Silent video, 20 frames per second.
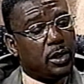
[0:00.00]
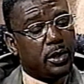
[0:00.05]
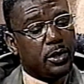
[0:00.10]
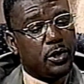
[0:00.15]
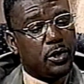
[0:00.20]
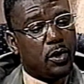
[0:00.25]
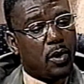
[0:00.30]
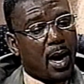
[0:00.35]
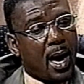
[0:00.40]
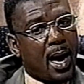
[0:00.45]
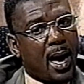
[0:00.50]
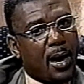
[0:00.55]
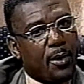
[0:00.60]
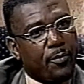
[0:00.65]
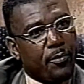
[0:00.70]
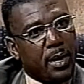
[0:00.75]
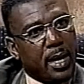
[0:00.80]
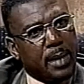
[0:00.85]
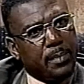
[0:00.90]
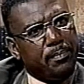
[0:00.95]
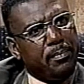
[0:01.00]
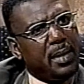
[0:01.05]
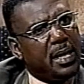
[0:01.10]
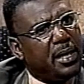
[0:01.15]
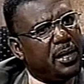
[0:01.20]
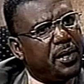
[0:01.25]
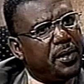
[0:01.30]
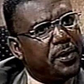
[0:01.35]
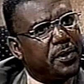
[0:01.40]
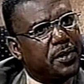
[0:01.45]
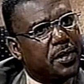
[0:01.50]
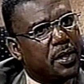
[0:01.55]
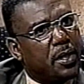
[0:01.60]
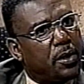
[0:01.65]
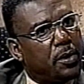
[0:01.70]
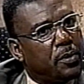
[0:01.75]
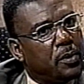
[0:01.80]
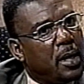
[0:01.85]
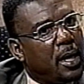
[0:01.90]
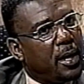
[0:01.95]
And you know, I read many years
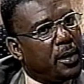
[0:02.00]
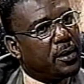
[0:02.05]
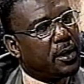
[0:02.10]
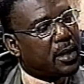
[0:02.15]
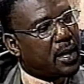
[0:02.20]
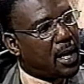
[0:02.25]
ago the